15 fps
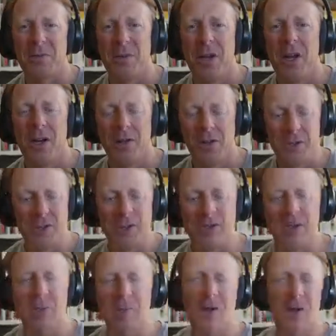So this is the
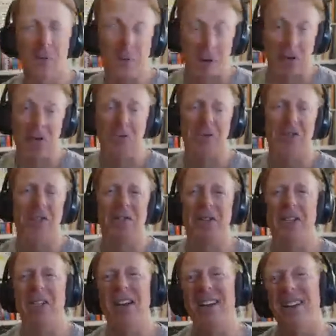problem. There are specific
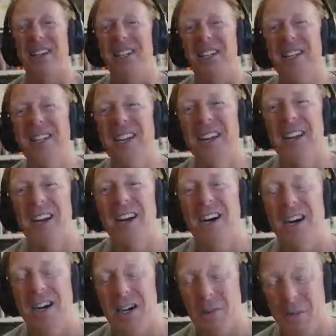gut leaky
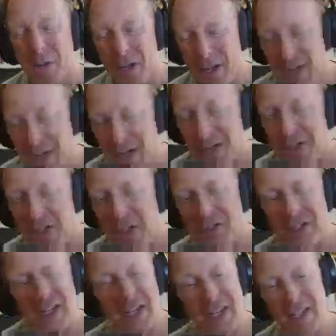antigens like
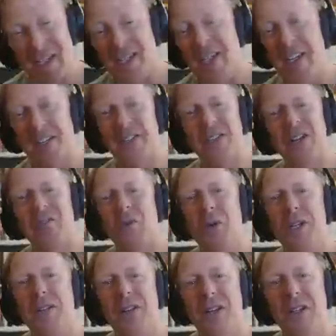inulin and stuff we can
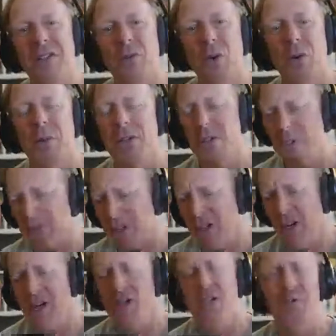test for, but they're very
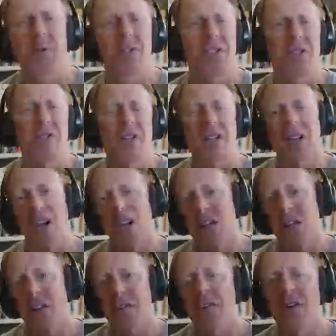specific. They're
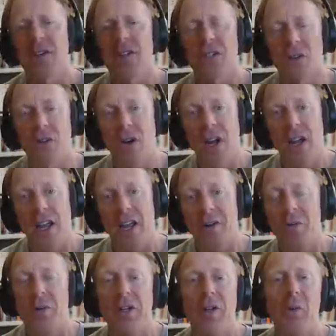functional. And
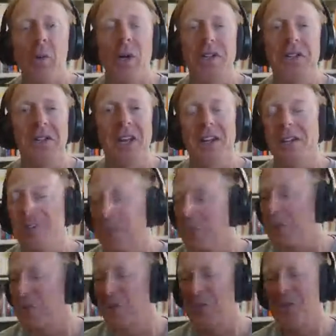really, this
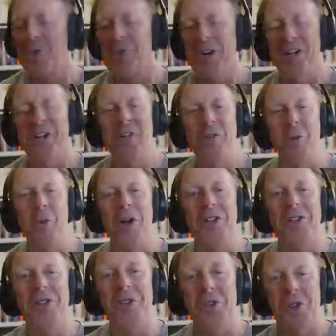is what I love. What's the
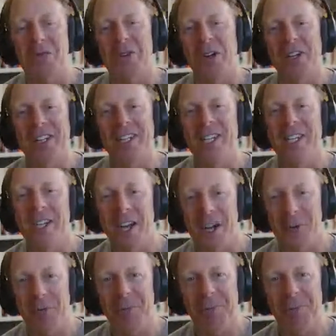treatment for a leaky gut?